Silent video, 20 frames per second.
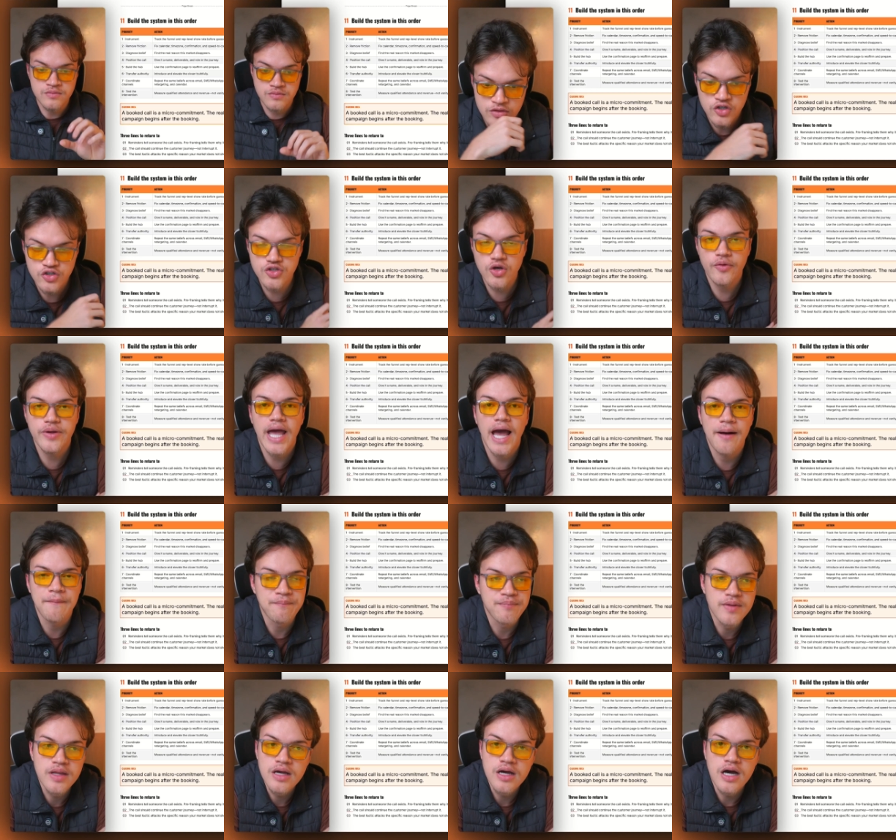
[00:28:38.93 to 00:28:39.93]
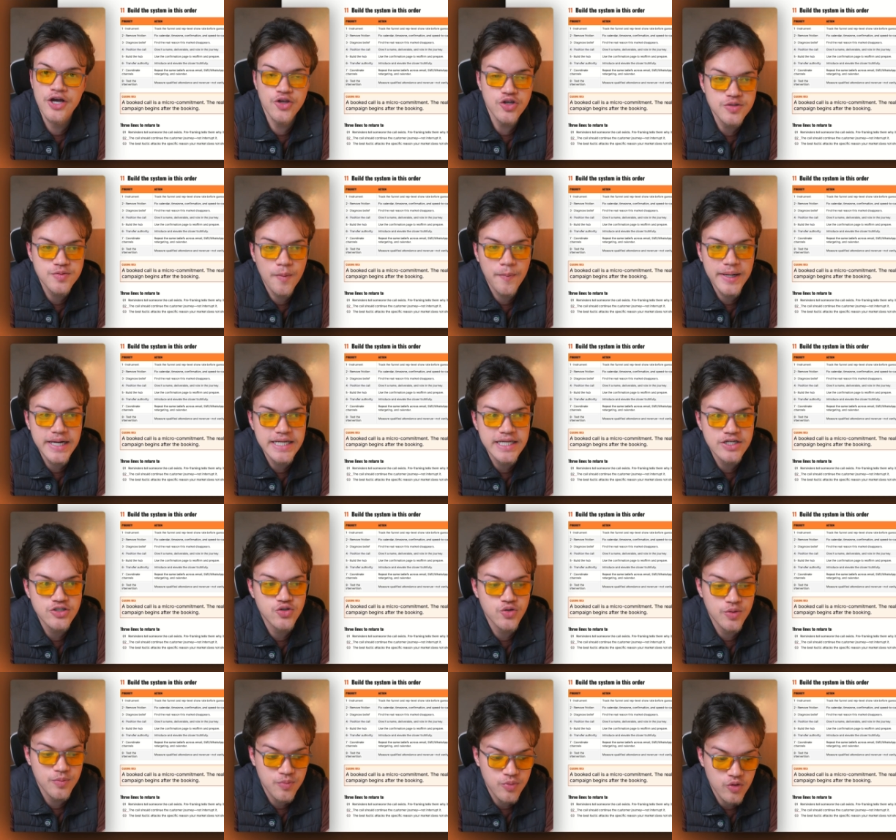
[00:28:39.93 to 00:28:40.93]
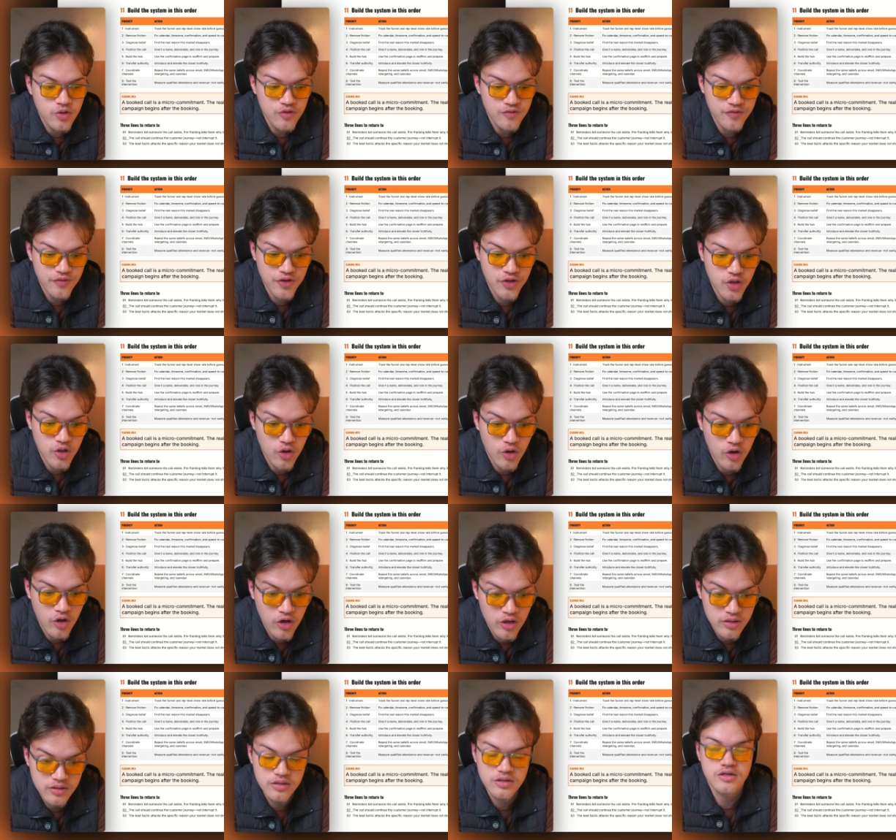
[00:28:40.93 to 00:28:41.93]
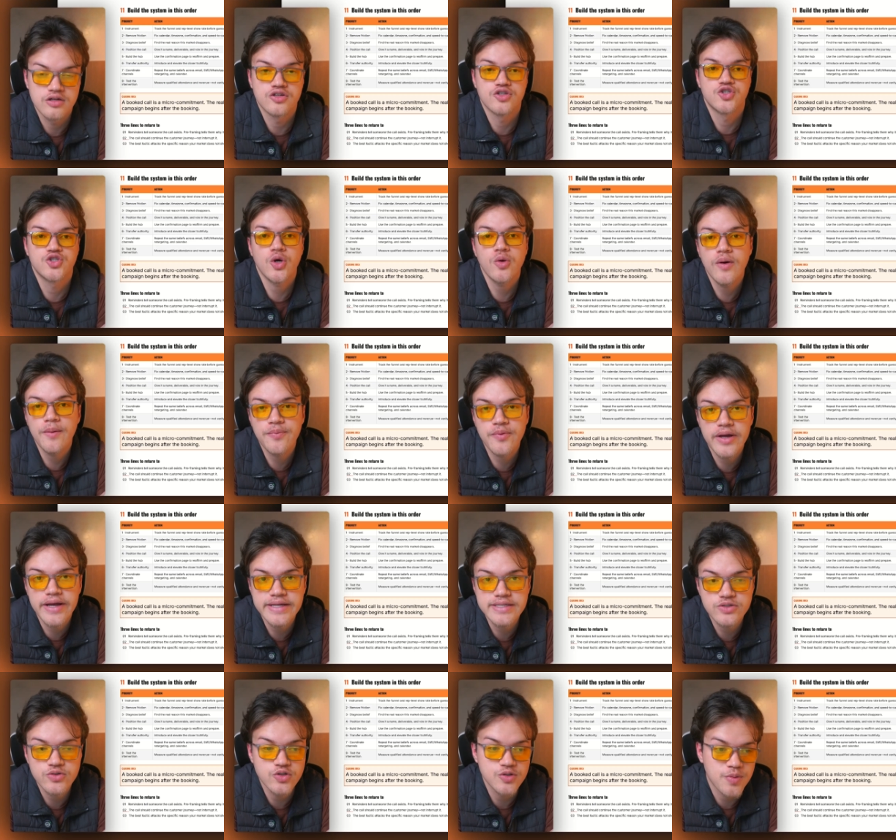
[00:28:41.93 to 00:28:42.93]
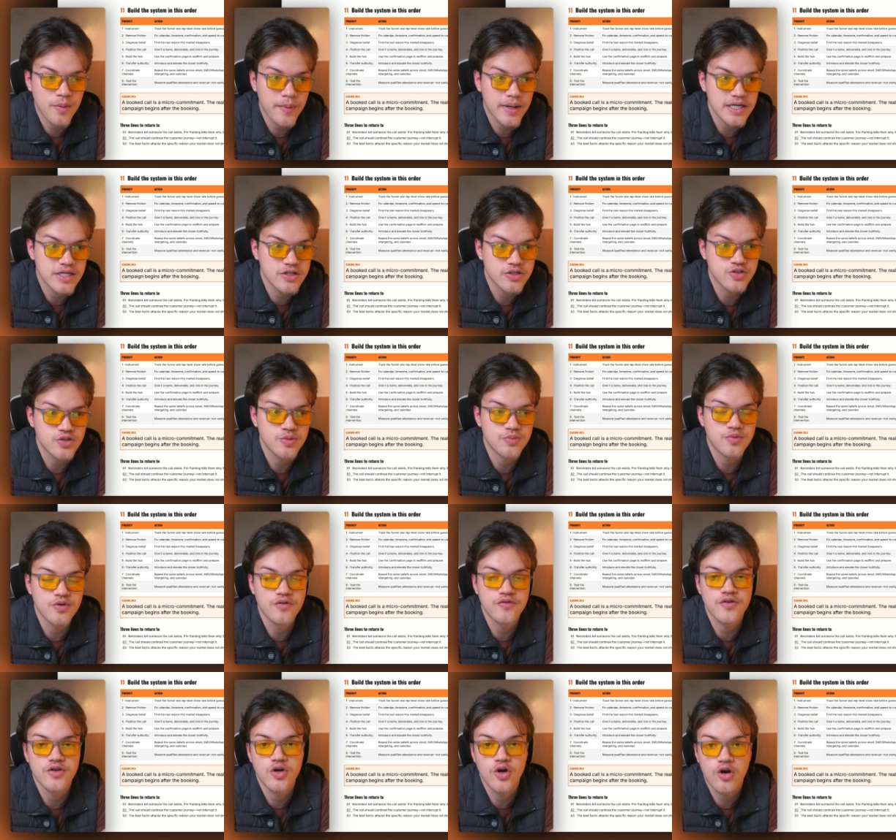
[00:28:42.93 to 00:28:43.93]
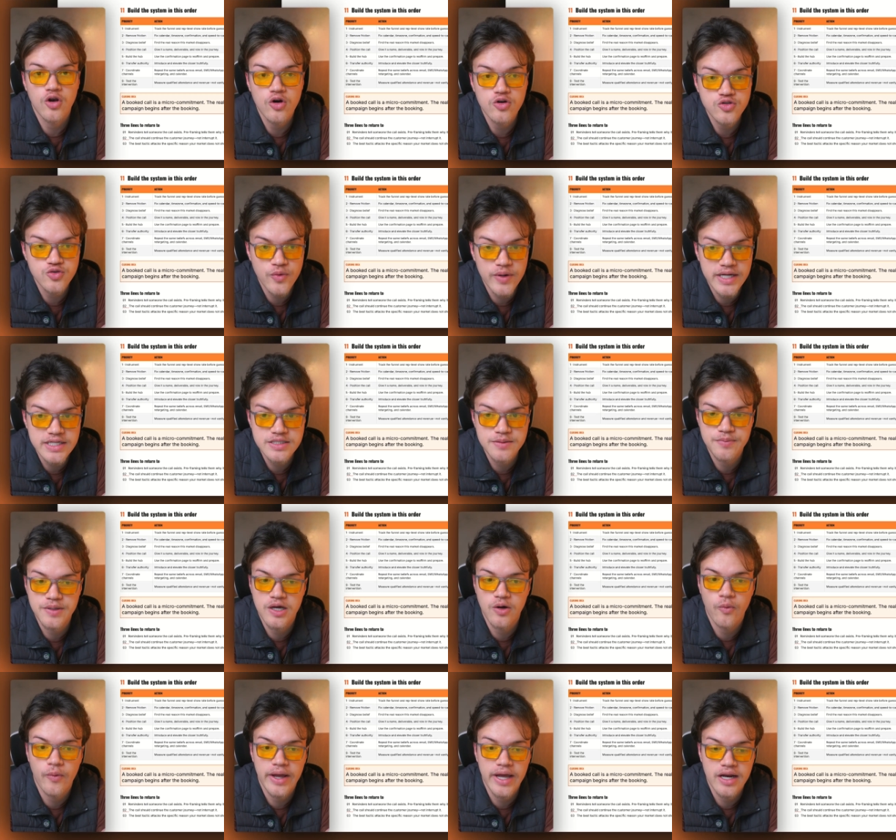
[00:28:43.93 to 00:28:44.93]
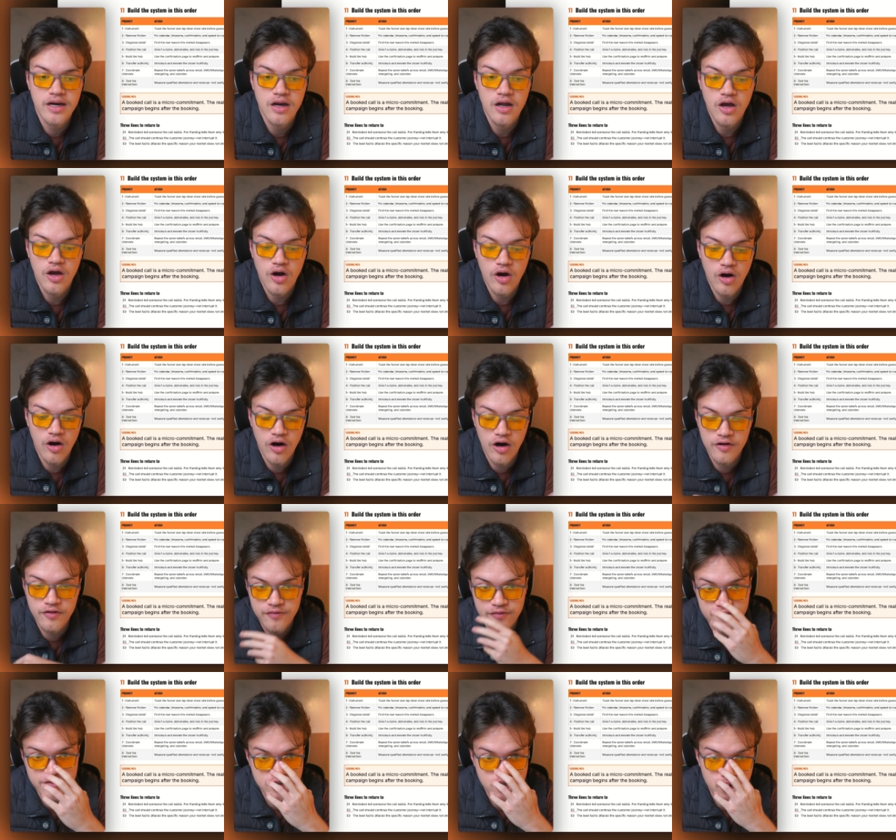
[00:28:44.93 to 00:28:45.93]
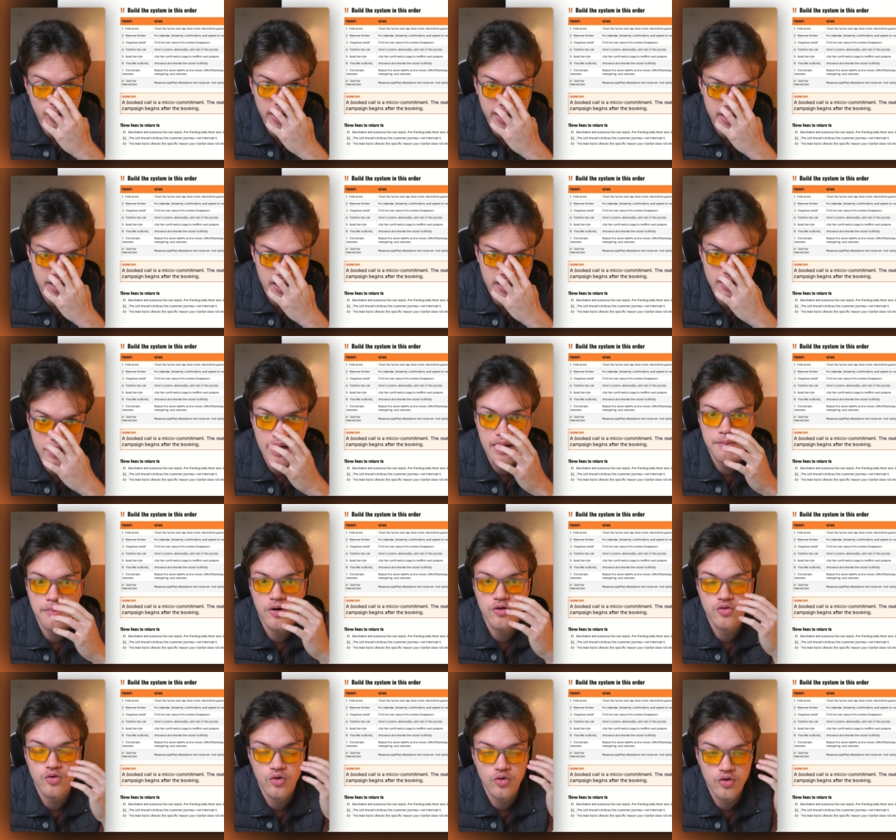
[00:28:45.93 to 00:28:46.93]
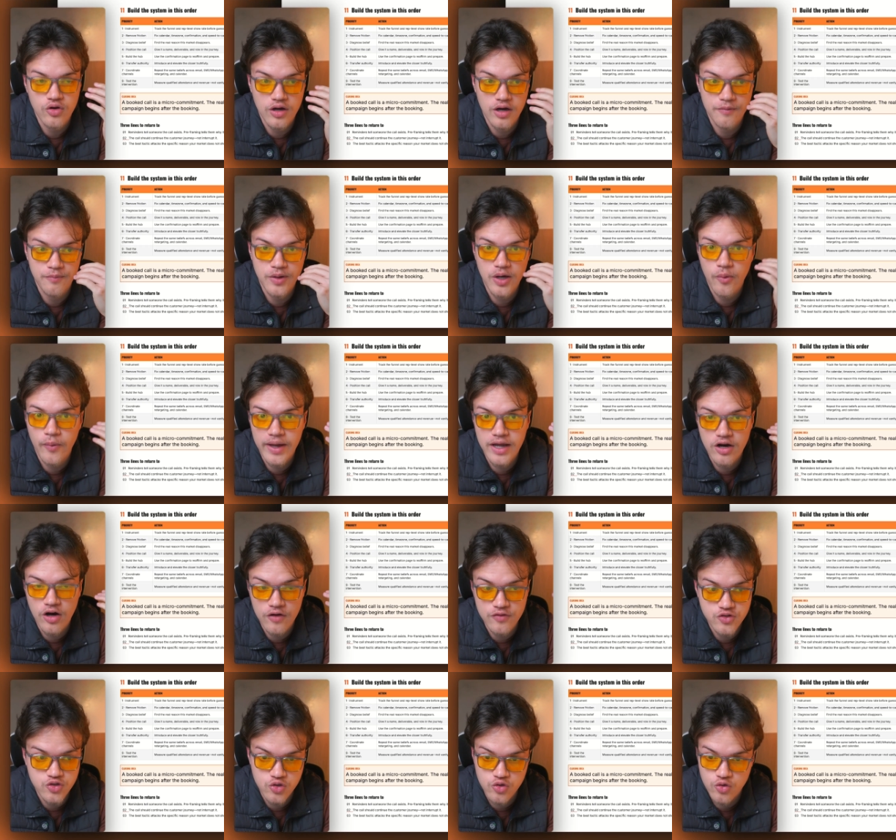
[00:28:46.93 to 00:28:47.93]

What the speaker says: So yeah, use propaganda to improve your show up rates, use propaganda to improve your close rates, be aware of tracking, be aware of